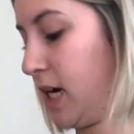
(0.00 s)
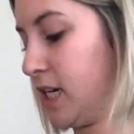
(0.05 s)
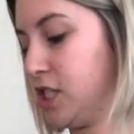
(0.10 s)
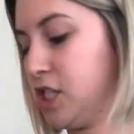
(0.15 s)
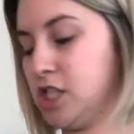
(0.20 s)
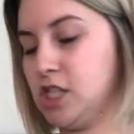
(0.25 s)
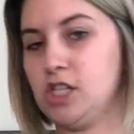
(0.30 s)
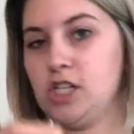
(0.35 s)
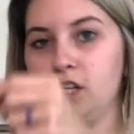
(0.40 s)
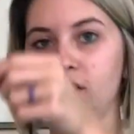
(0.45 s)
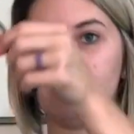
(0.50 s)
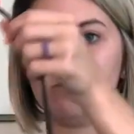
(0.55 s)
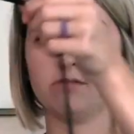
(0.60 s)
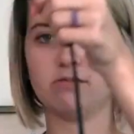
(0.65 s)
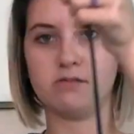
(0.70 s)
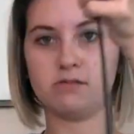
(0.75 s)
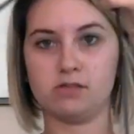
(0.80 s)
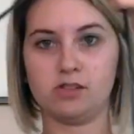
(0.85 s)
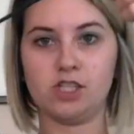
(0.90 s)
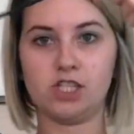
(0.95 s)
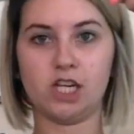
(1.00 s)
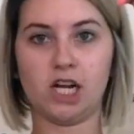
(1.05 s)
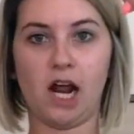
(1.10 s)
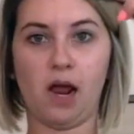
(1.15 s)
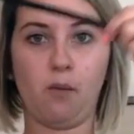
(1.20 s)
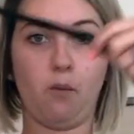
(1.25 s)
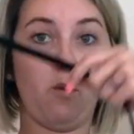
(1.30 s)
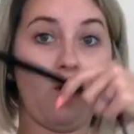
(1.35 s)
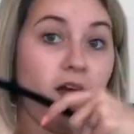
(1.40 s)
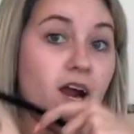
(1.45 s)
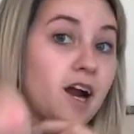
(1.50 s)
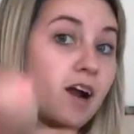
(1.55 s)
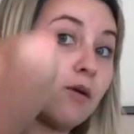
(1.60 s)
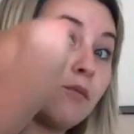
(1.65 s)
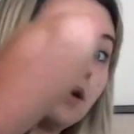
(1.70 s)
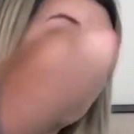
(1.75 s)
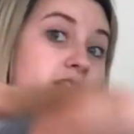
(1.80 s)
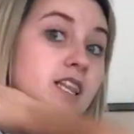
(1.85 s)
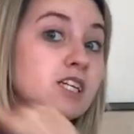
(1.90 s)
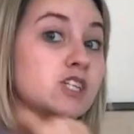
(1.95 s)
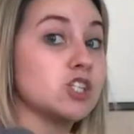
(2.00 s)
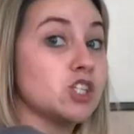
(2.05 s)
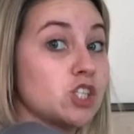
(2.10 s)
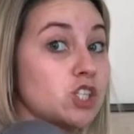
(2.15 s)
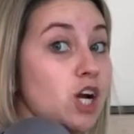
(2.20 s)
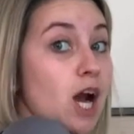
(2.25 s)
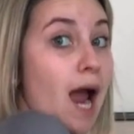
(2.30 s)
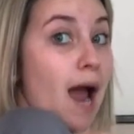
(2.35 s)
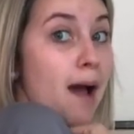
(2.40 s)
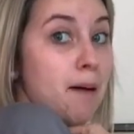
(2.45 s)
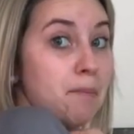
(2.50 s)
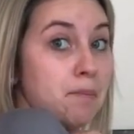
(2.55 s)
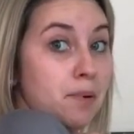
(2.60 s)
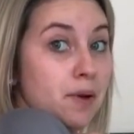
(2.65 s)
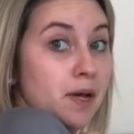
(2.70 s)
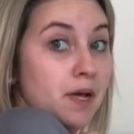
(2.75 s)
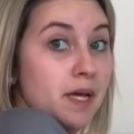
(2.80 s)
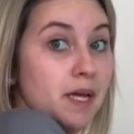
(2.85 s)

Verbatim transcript: I should do. Should I wear it with the strap